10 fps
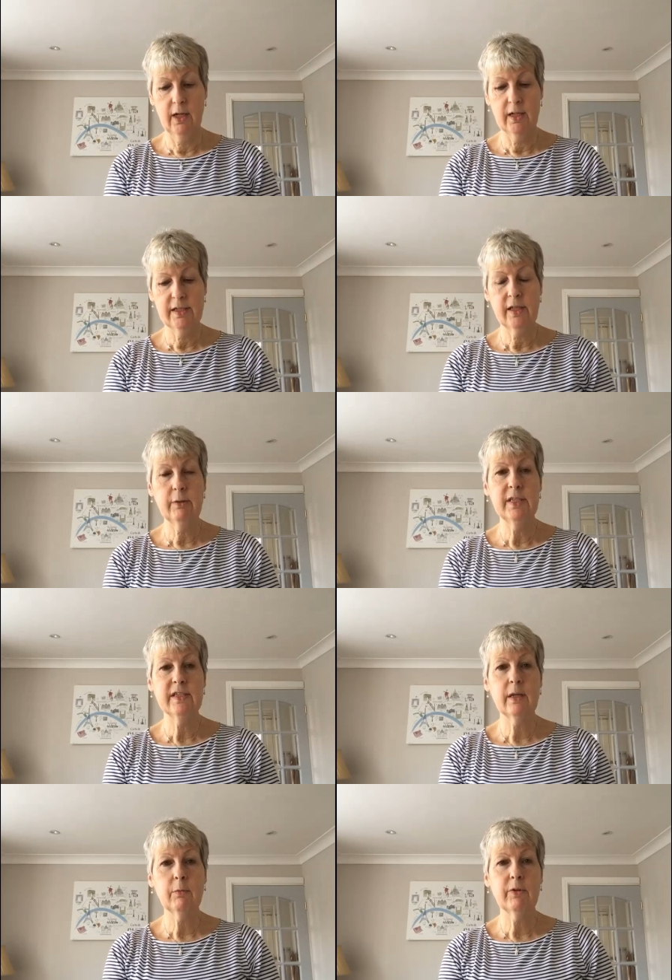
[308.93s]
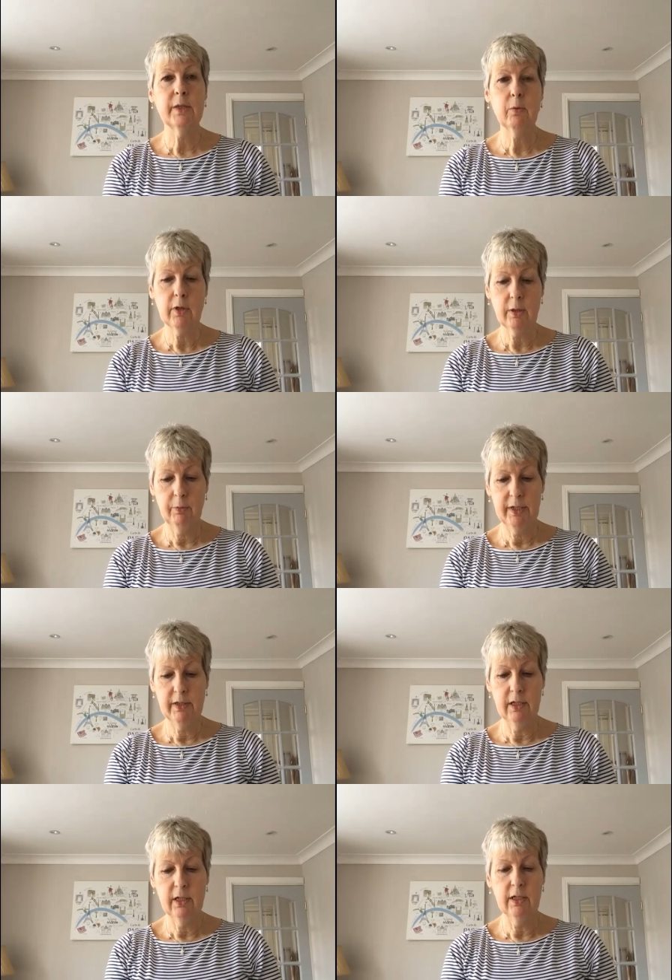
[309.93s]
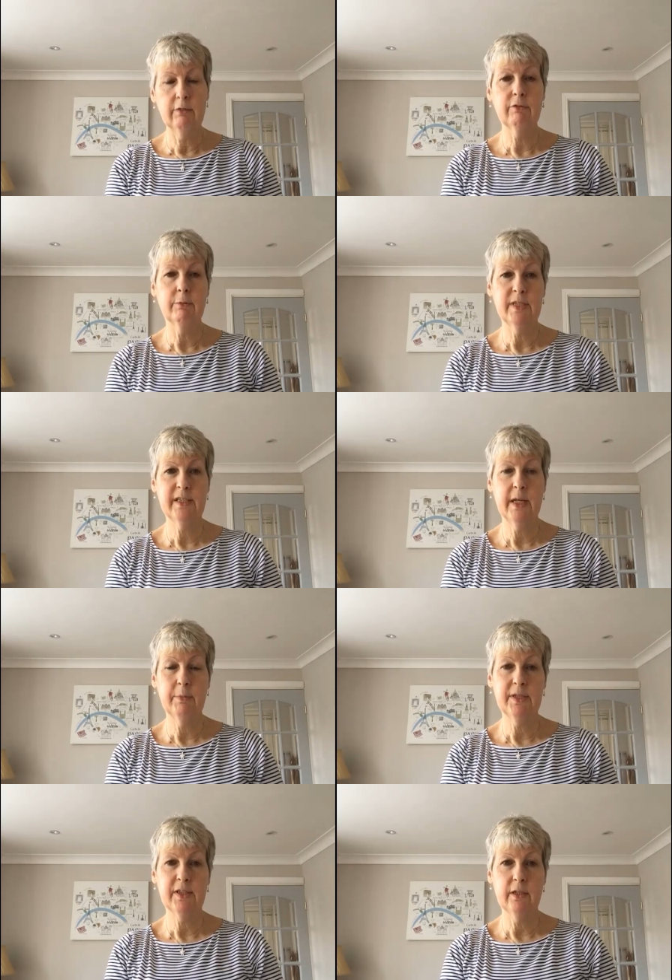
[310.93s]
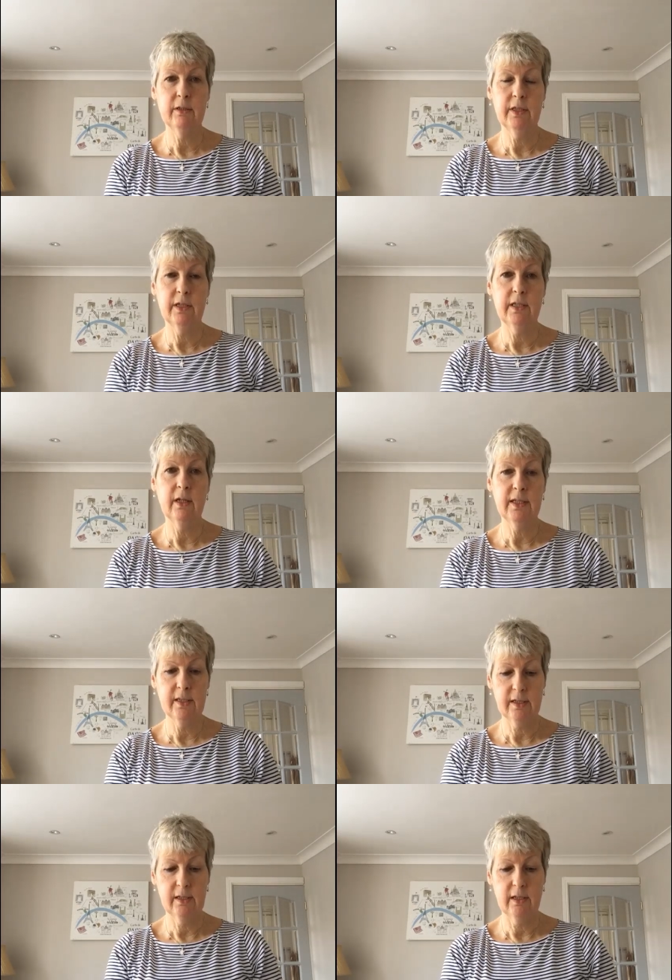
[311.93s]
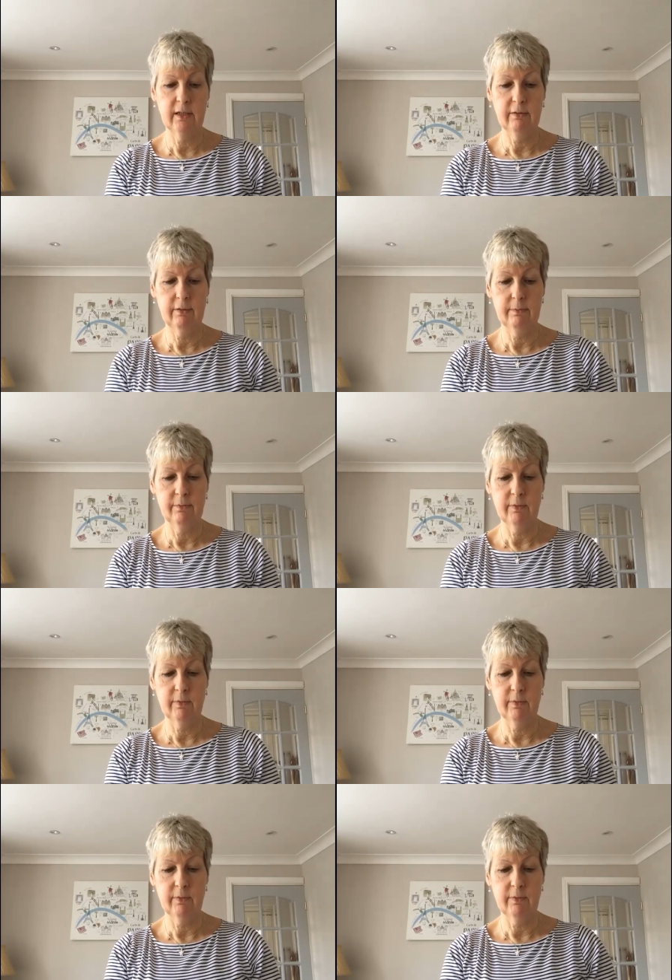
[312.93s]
So in summary, what can we learn from this episode in Isaac's life?